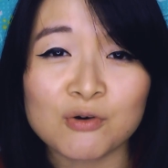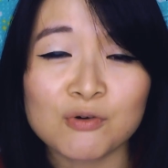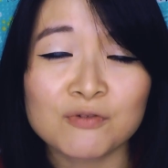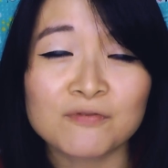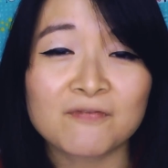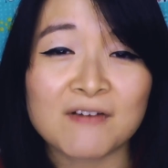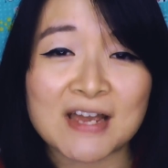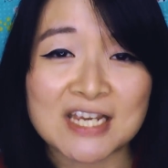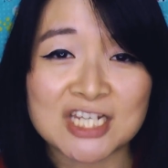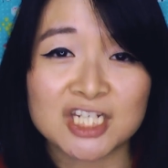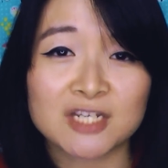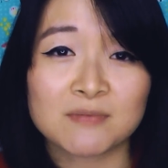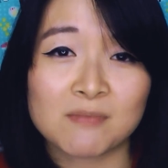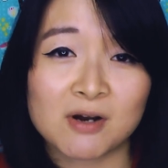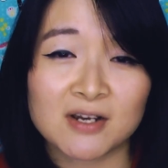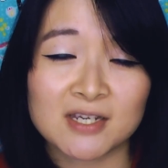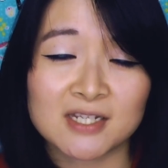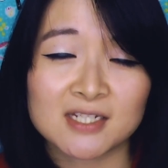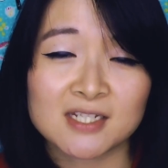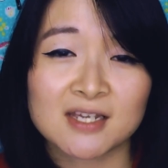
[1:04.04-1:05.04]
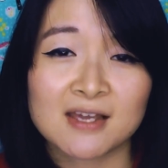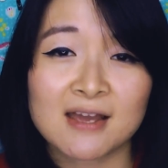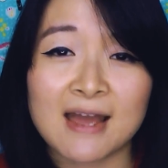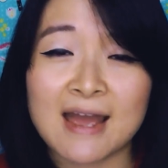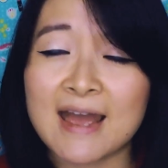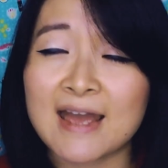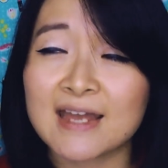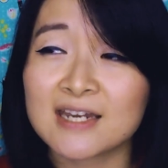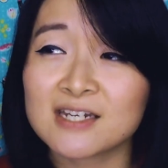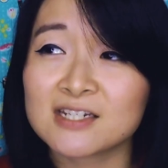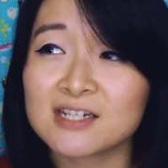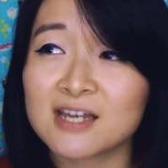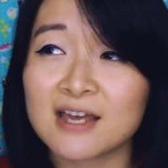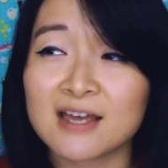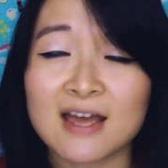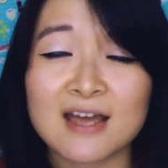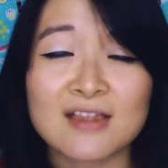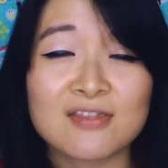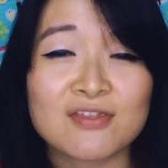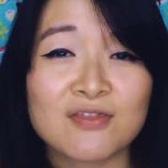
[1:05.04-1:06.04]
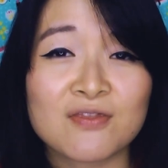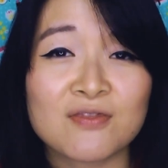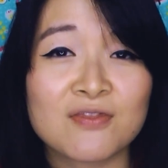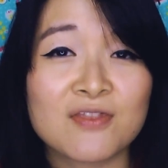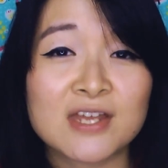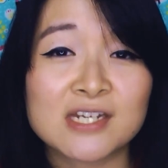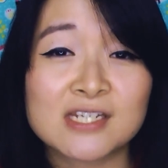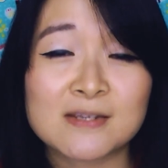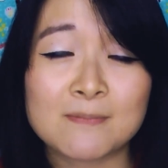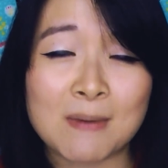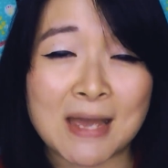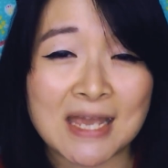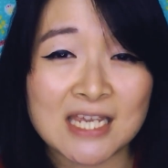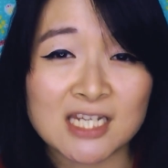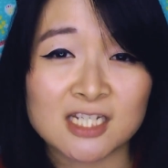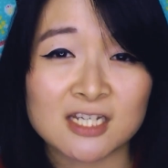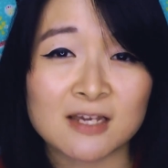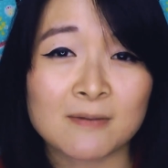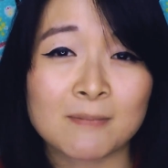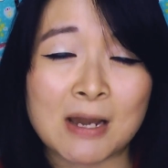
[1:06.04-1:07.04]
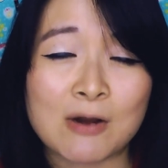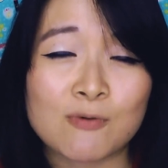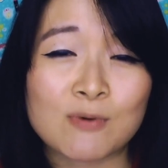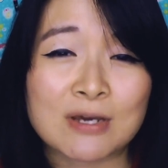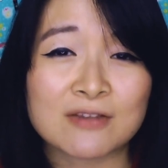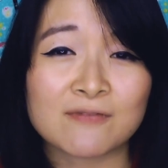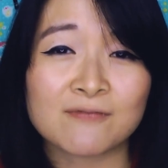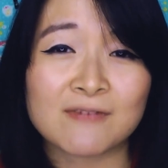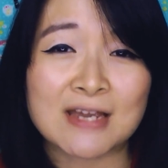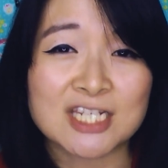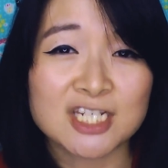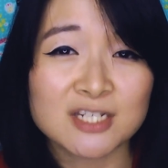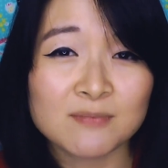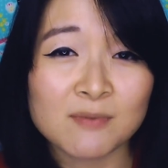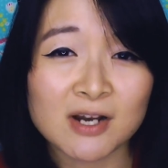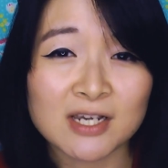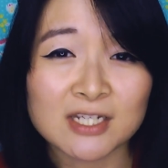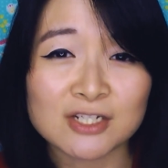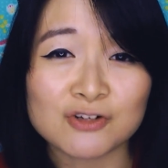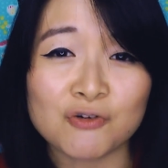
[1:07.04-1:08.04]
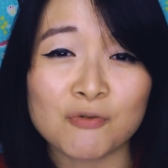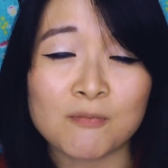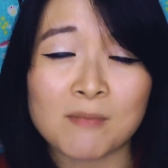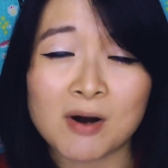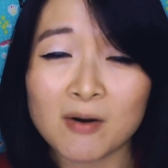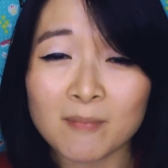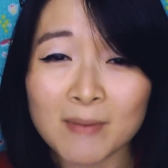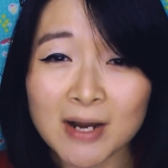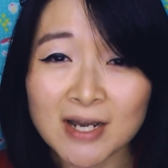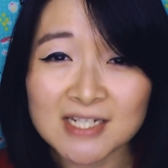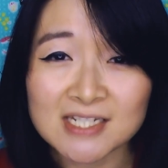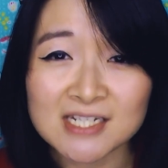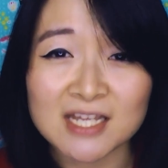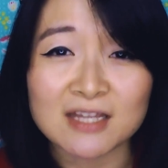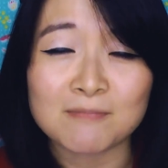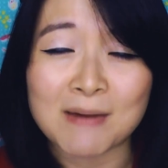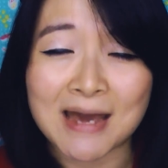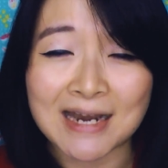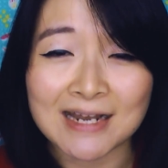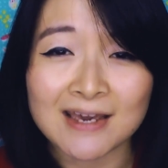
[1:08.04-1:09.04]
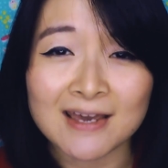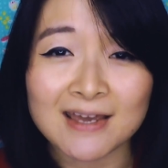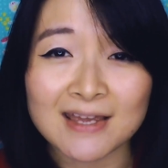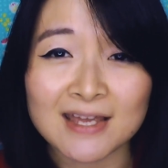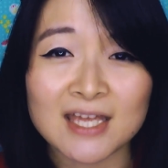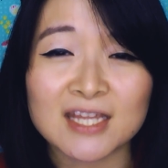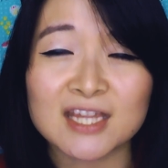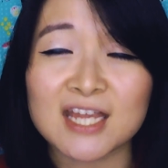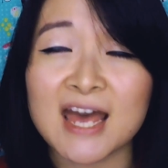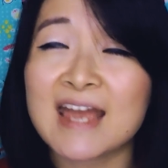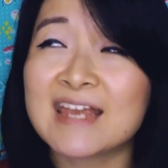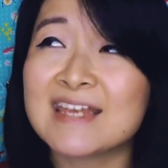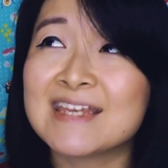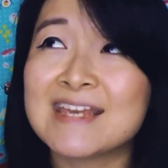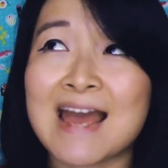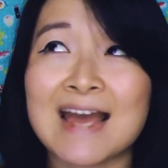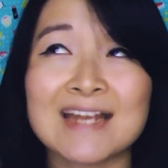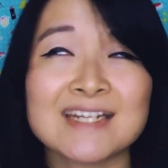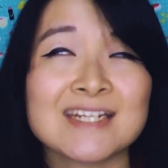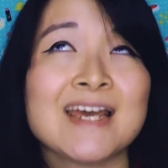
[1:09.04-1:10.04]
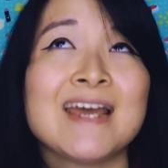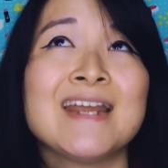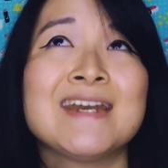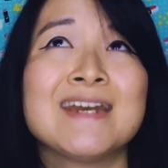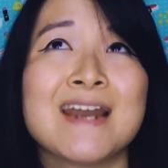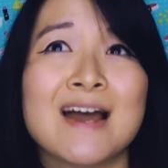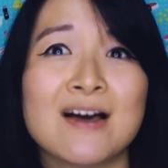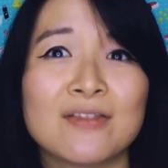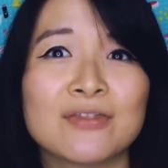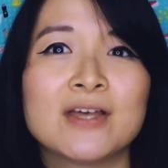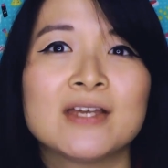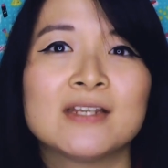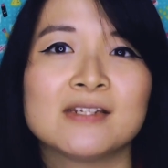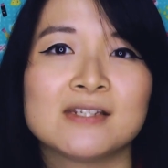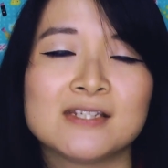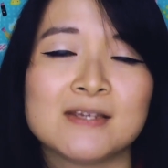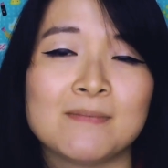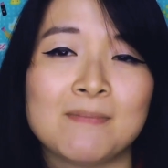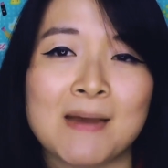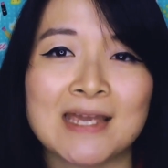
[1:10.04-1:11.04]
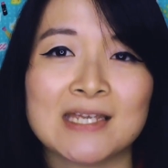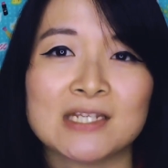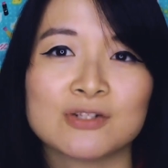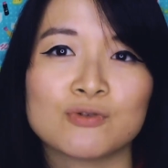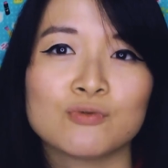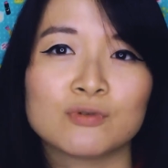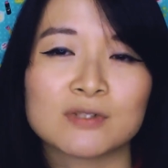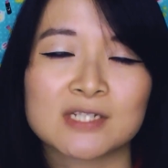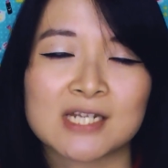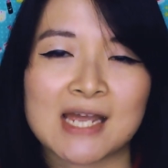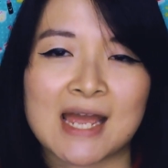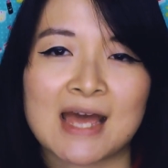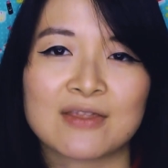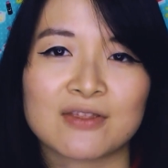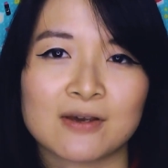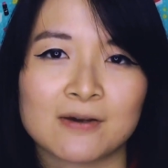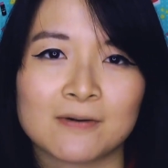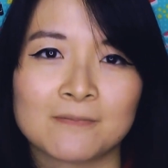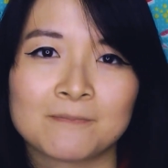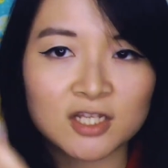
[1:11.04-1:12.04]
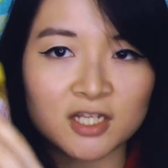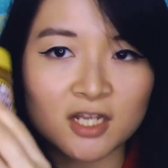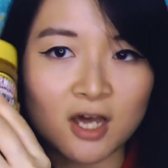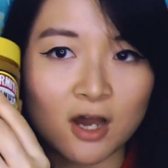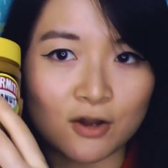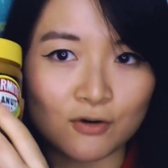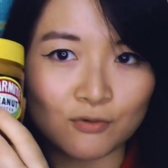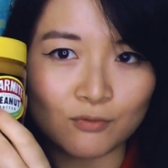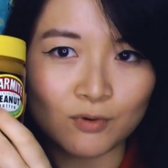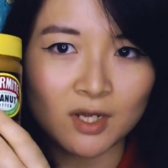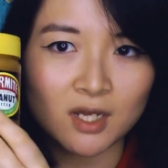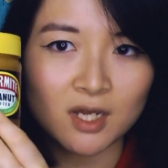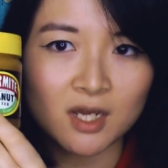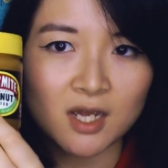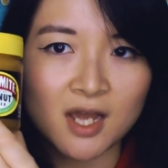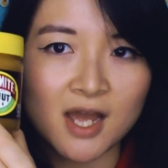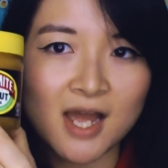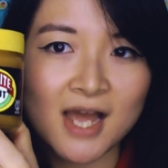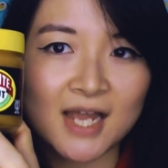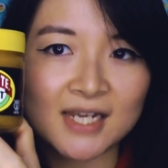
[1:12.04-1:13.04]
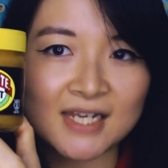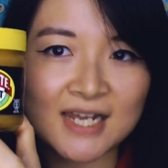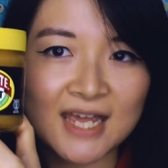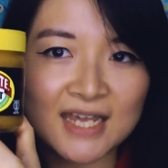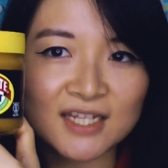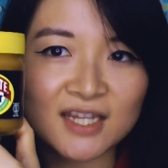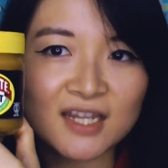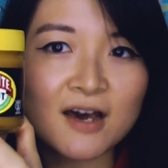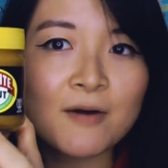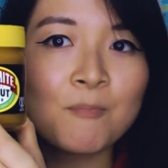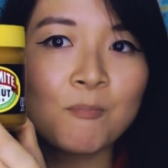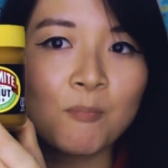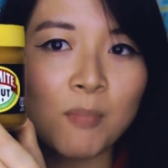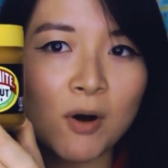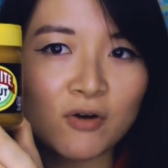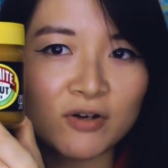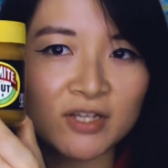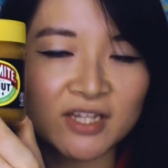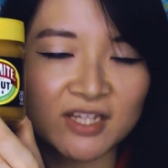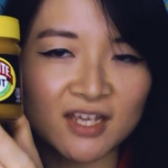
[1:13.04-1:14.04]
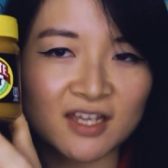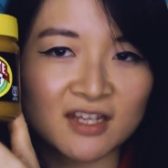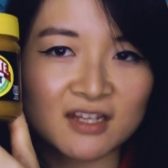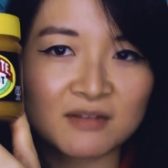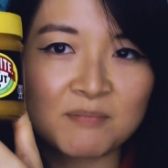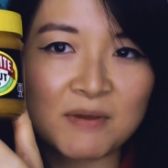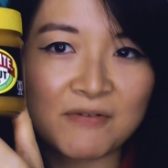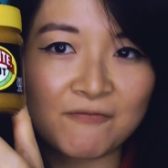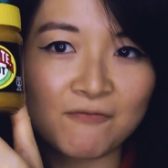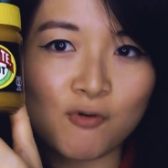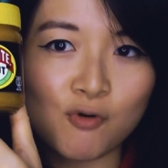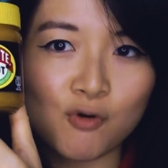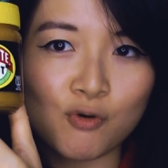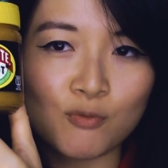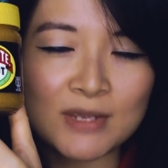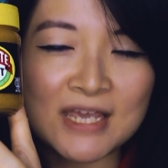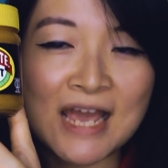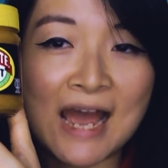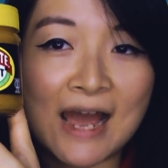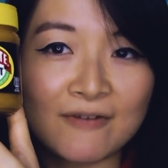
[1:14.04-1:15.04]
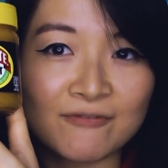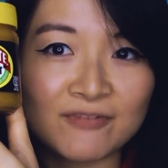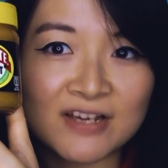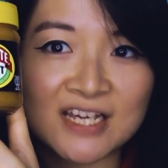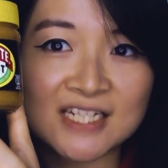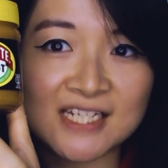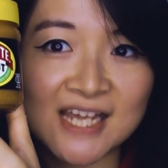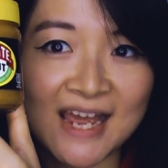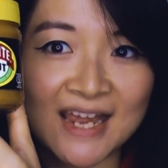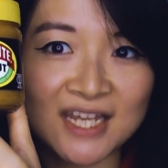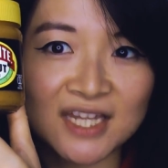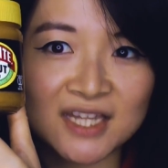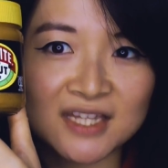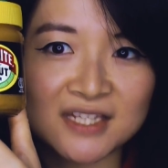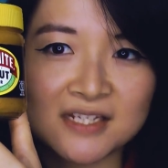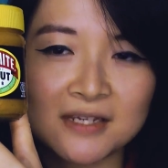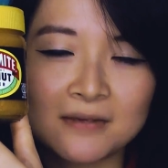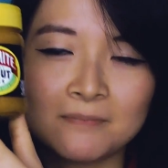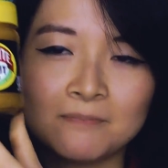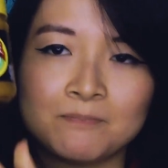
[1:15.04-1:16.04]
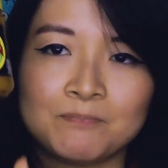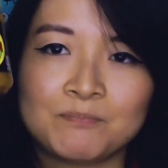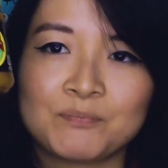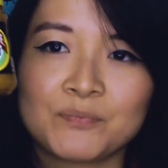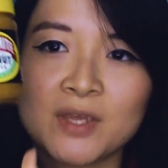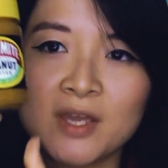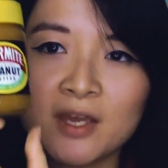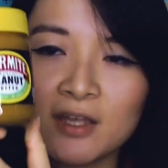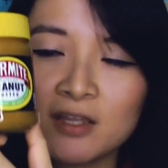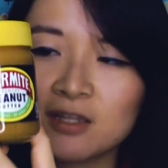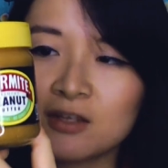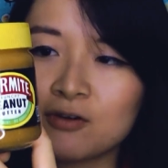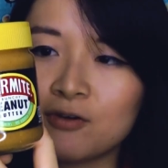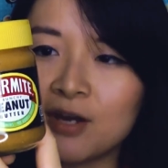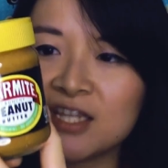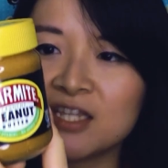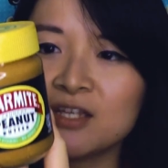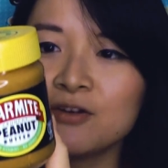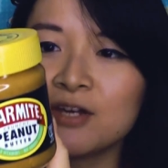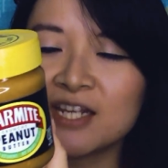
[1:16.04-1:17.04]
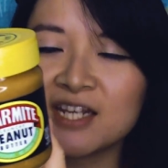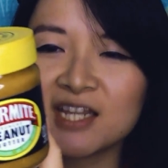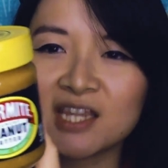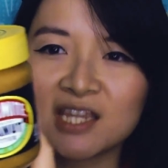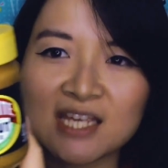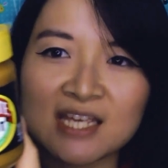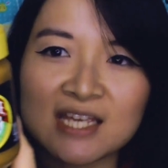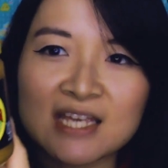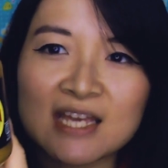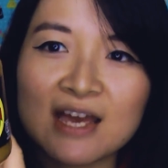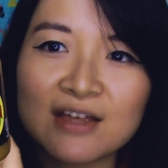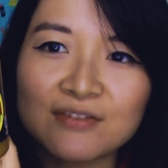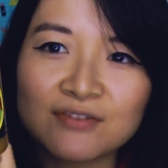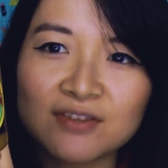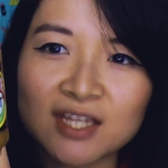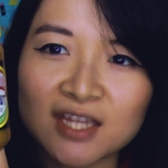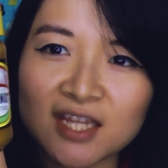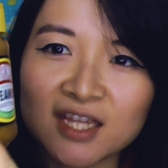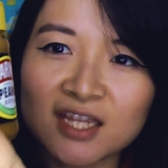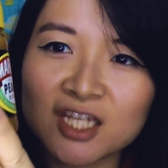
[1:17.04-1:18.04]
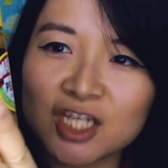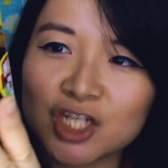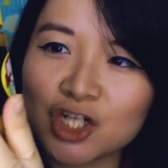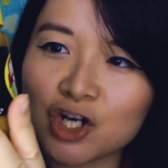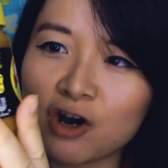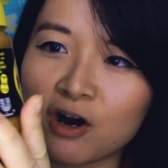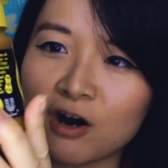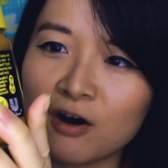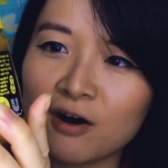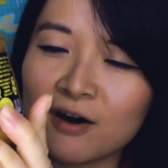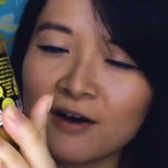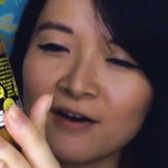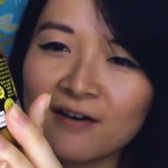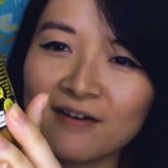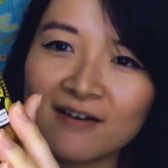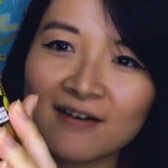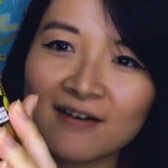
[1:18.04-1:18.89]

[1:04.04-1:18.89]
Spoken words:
called Vegemite, and the debate about whether Vegemite or Marmite is better is yet another debate altogether. So, let's unbox this before we have a taste. So as you can see, this is a jar.